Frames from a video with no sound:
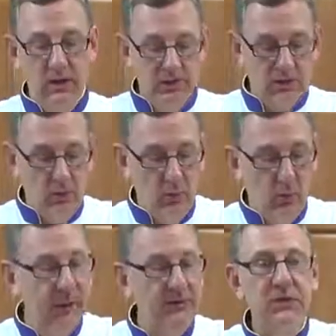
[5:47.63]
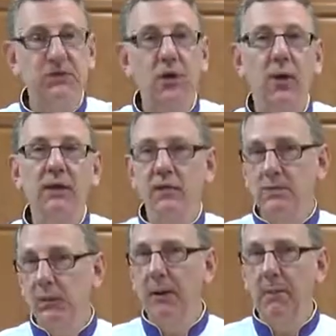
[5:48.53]
So we'll get this going.
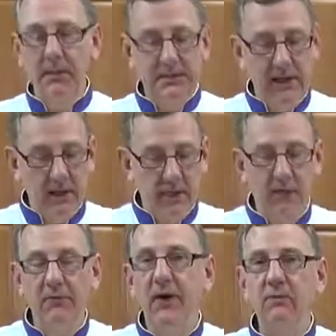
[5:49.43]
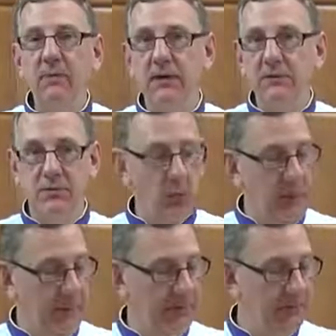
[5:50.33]
This will probably take about 5 minutes to
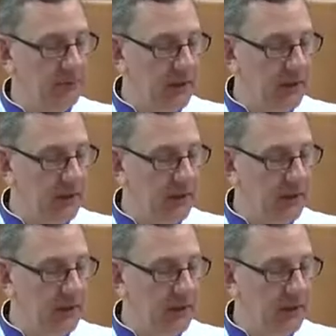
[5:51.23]
whip.